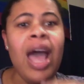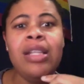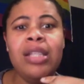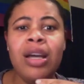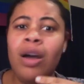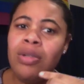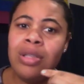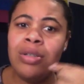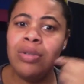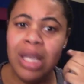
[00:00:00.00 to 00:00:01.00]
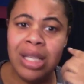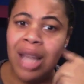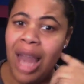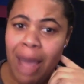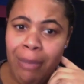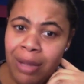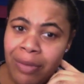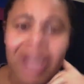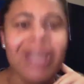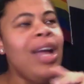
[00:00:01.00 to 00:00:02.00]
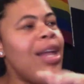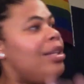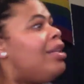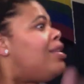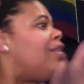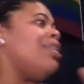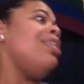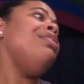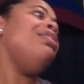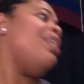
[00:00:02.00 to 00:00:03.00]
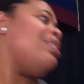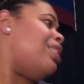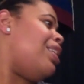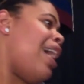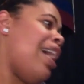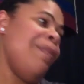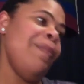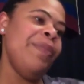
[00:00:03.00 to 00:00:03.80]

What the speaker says: I said, oh, so you just a lying motherfucker. Listen, it's just a lie.